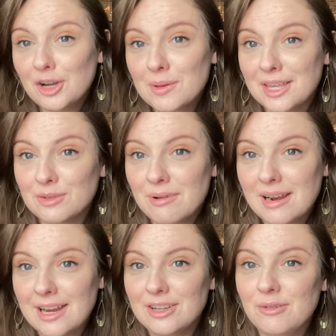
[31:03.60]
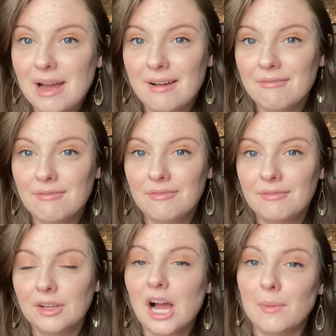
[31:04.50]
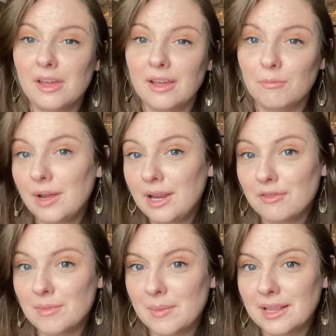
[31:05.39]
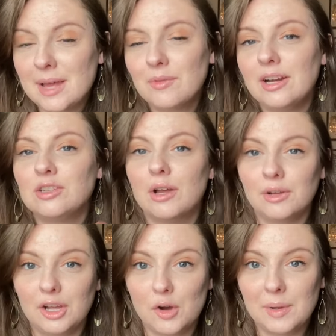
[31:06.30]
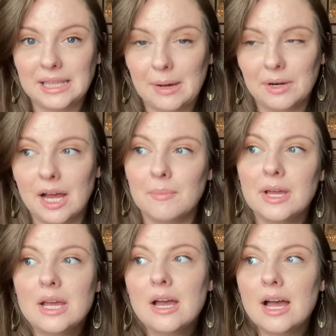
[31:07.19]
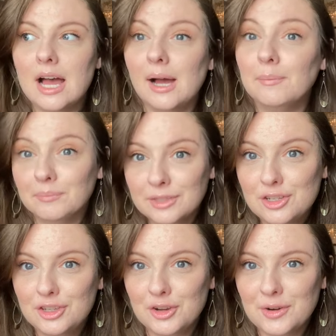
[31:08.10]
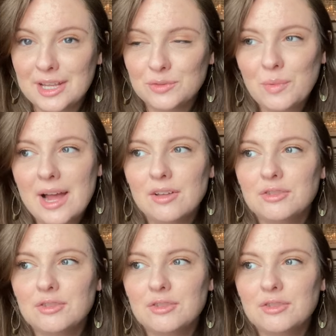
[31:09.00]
go with this one. I do have the copy waiting for me at my library, so I can go pick that one up um, soon as well.